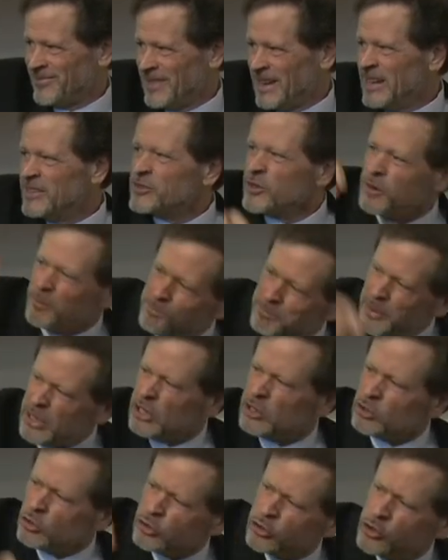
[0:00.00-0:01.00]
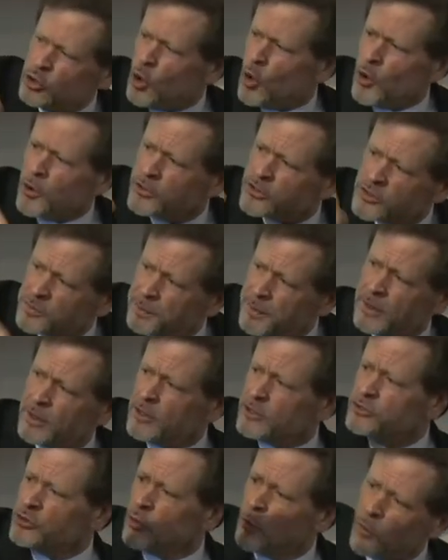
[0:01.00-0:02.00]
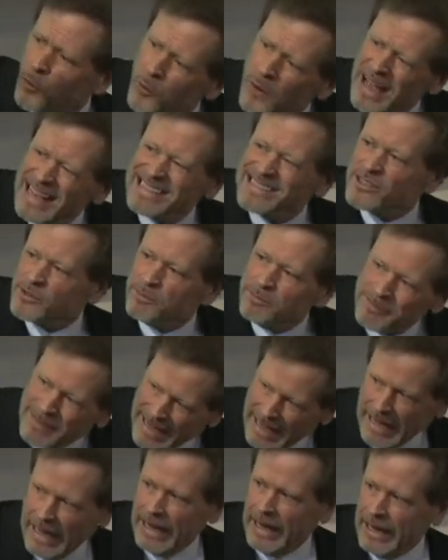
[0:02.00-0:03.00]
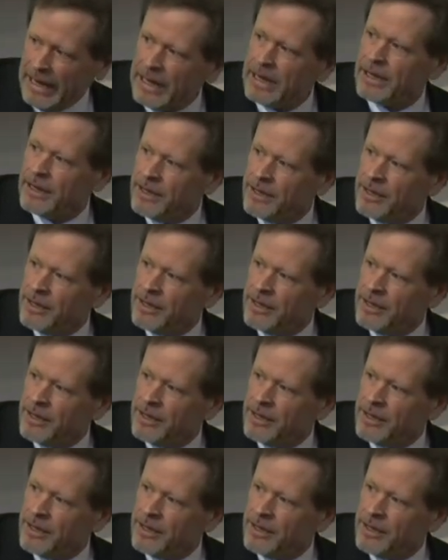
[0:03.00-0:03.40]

He's going to build your spiritual resume